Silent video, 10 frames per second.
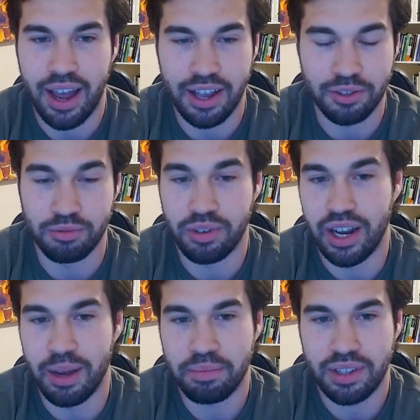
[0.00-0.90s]
has
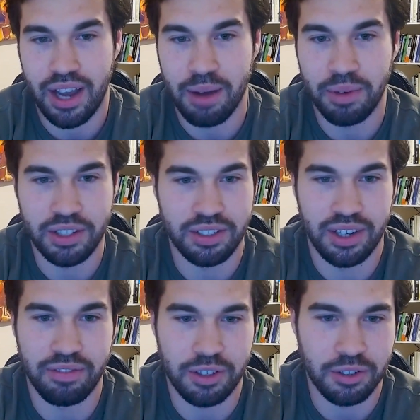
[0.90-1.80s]
ripped, how much
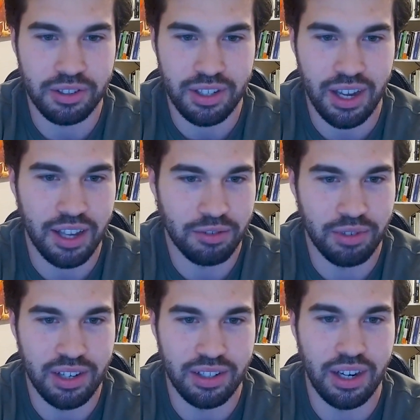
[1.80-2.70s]
difficulty has
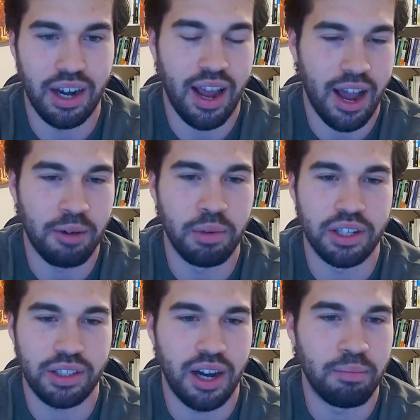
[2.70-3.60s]
risen, and how
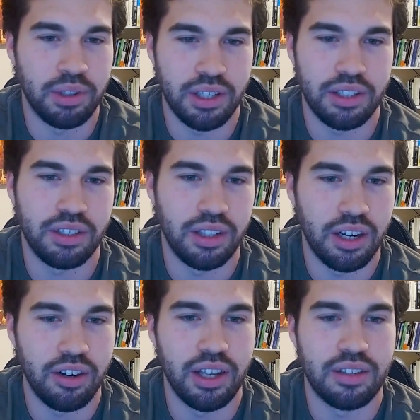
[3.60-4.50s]
much competition
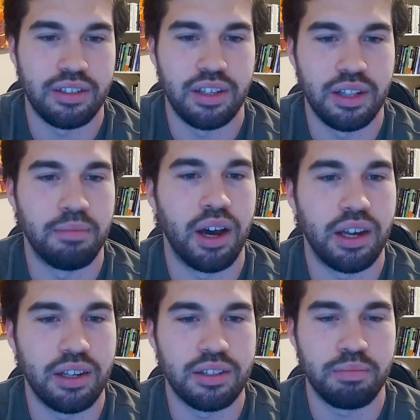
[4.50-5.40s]
there is in the mining